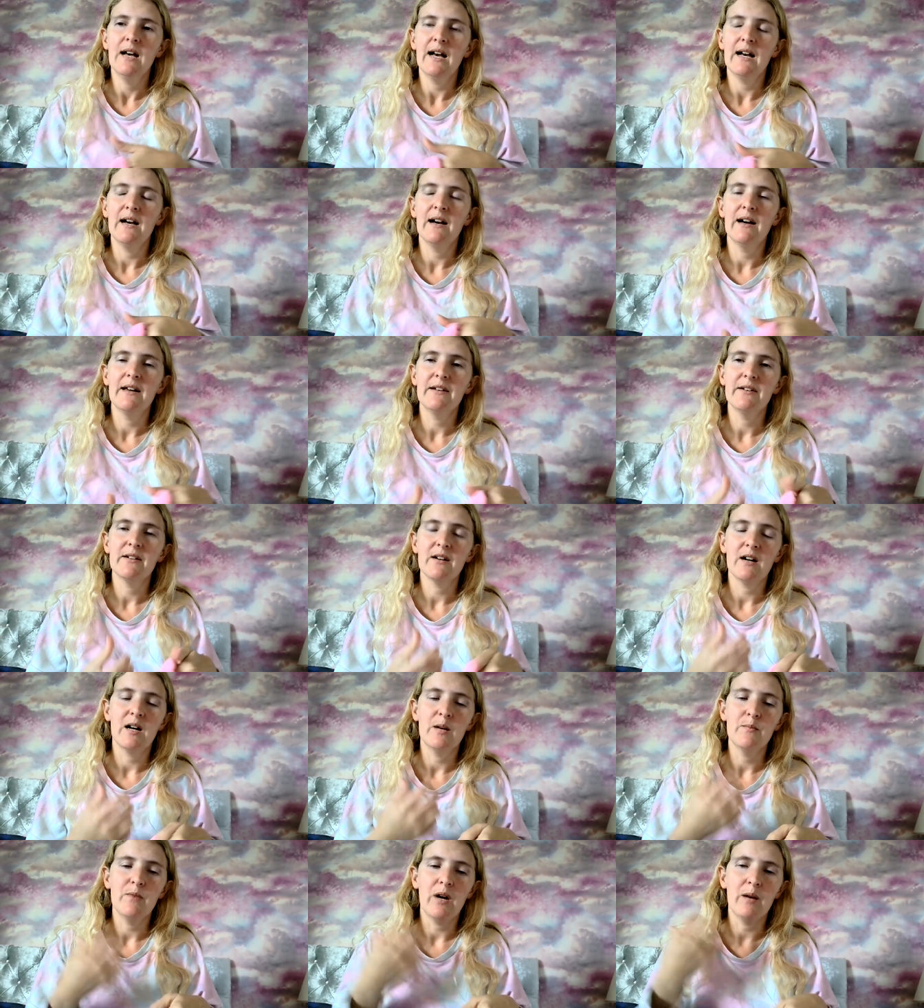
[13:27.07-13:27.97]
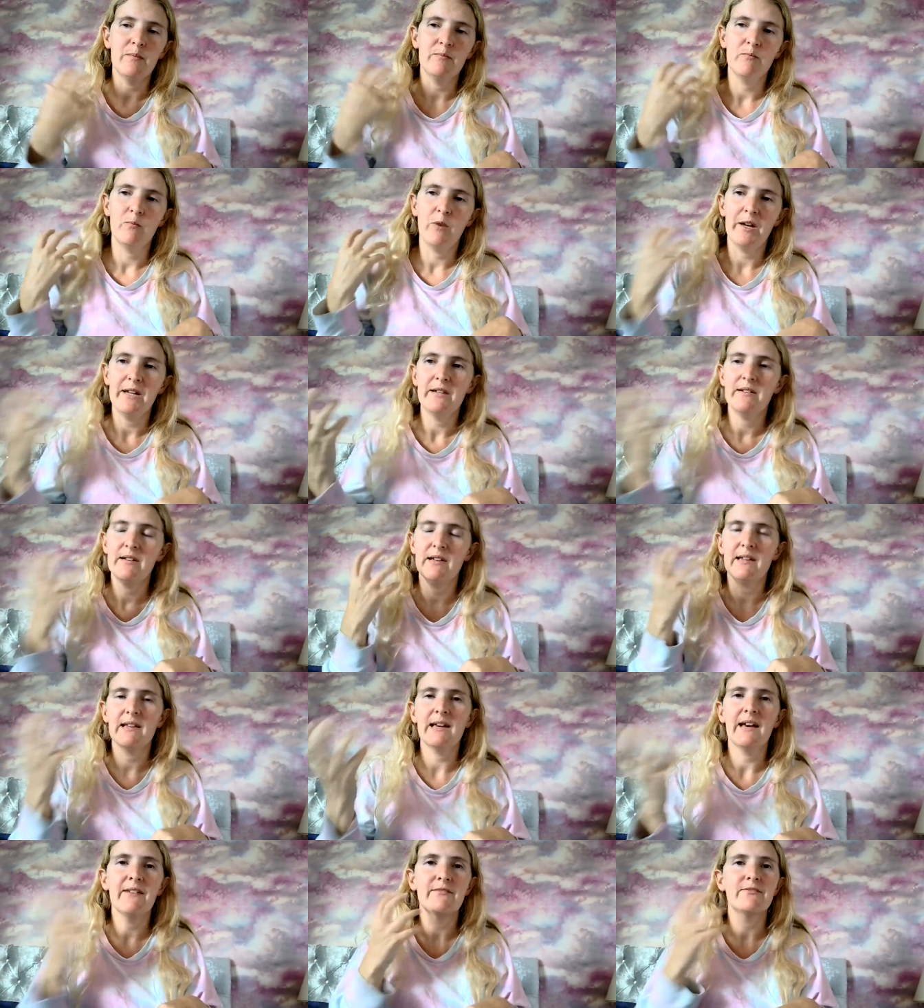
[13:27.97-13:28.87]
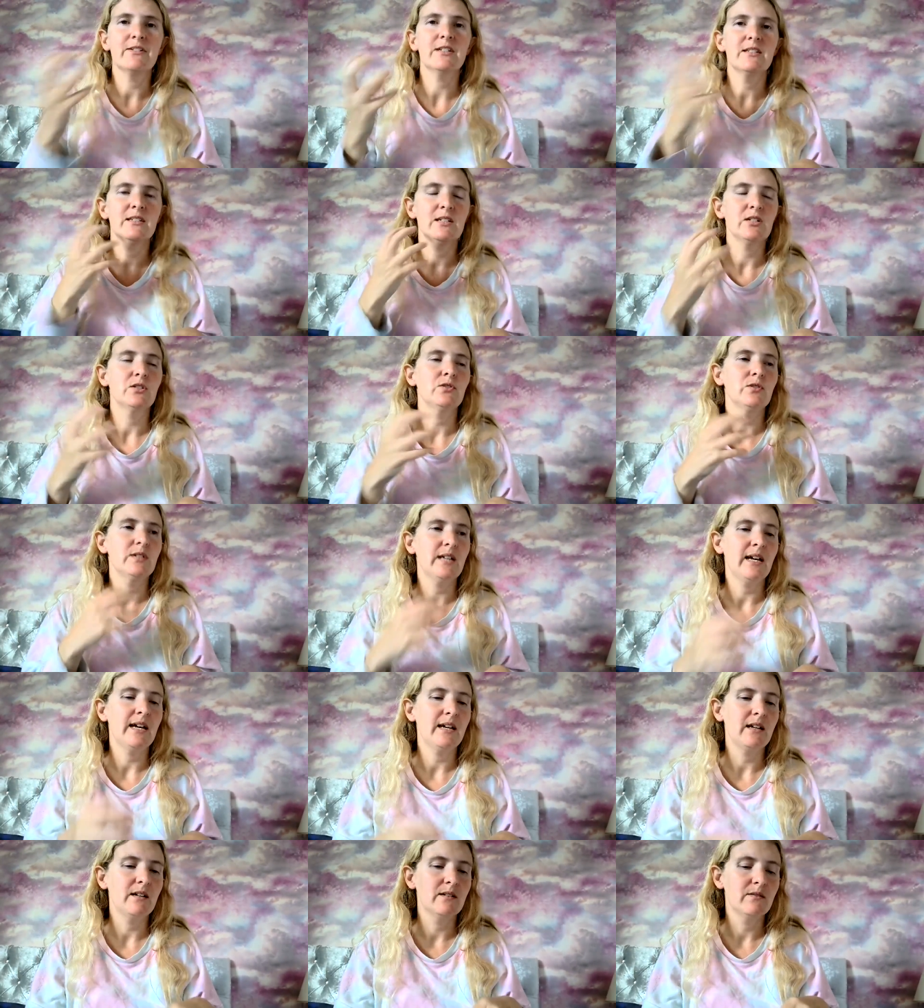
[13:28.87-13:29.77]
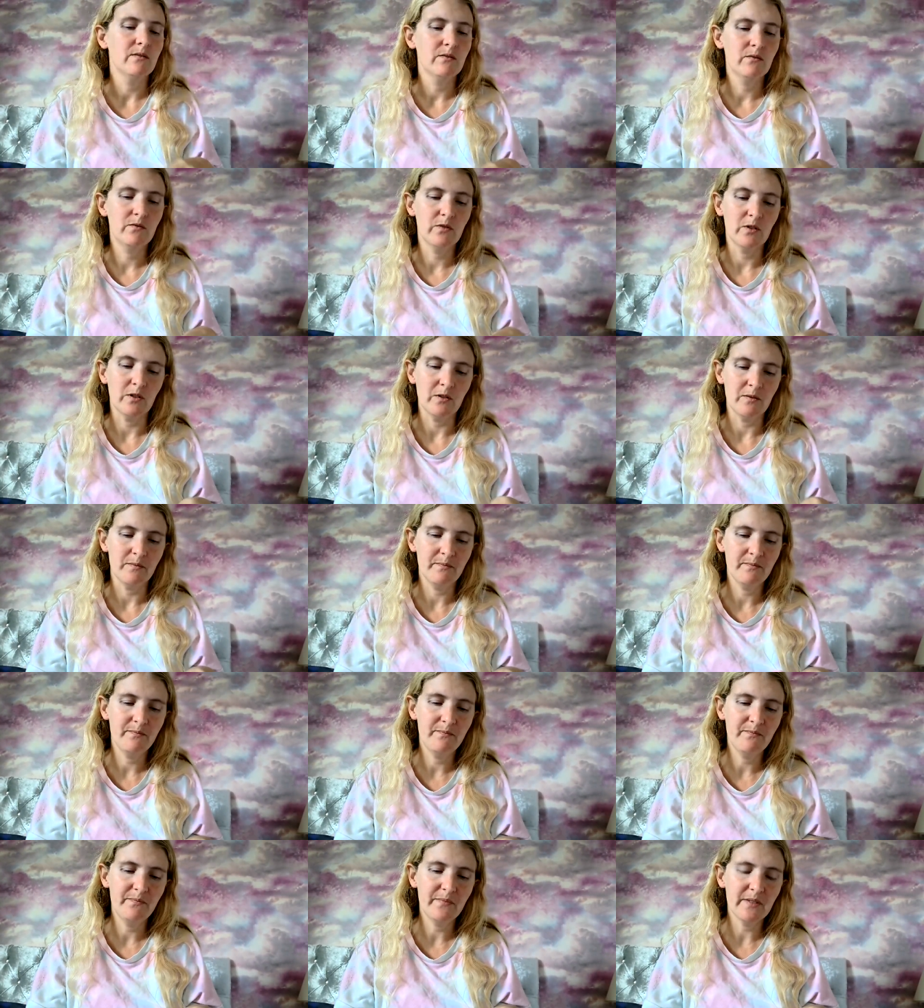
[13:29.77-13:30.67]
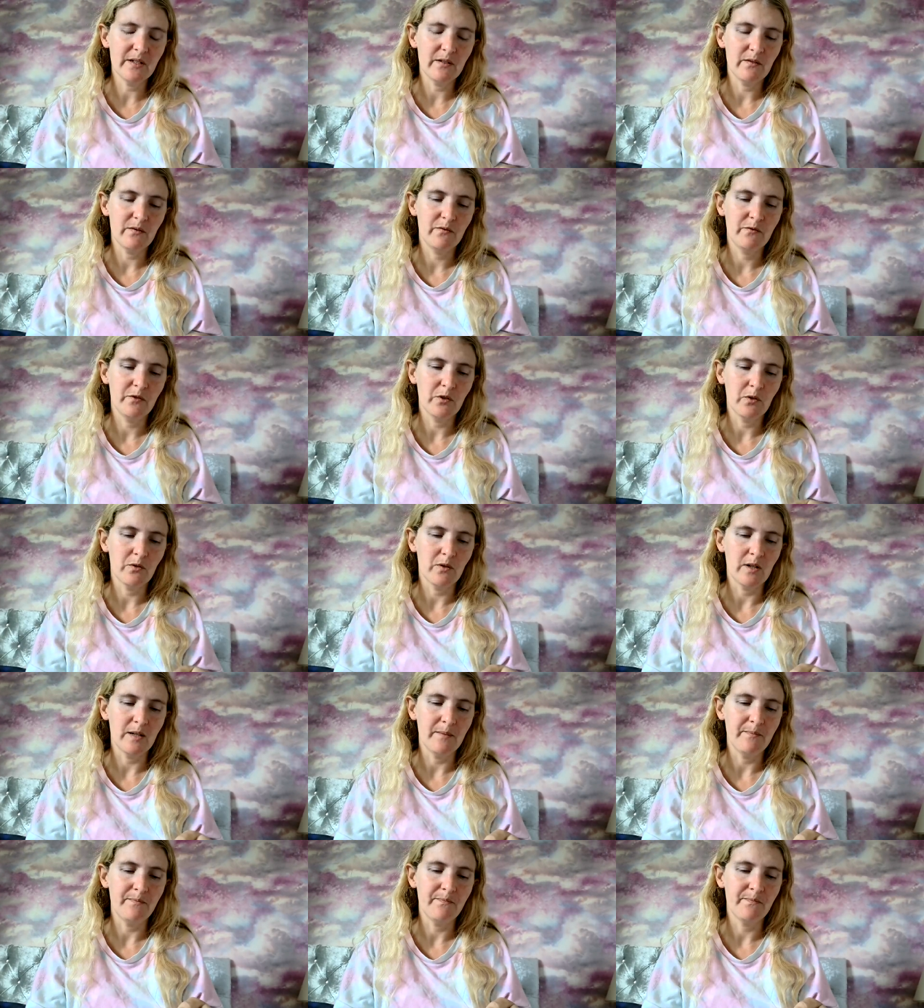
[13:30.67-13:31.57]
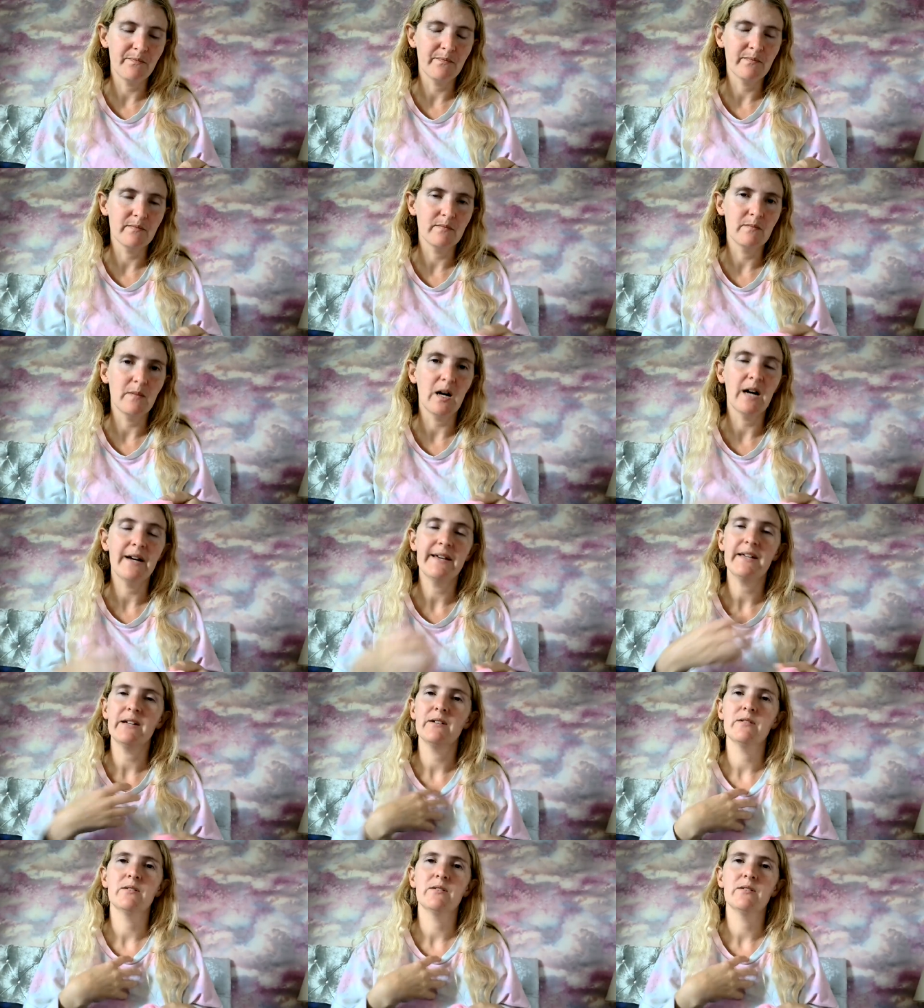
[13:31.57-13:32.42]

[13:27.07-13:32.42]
and I'm I'm waiting every single day for for um my